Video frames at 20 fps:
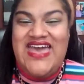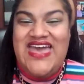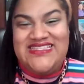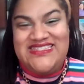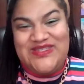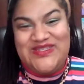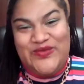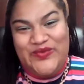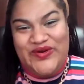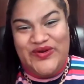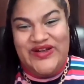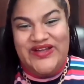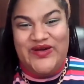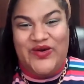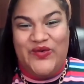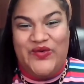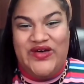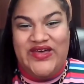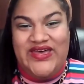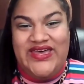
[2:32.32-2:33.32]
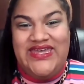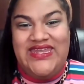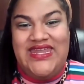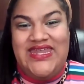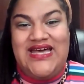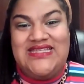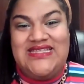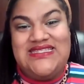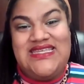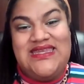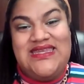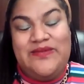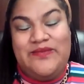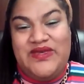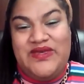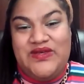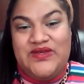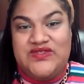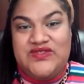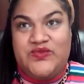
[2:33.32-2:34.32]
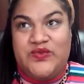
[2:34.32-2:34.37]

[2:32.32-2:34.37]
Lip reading: to work on Senate bills.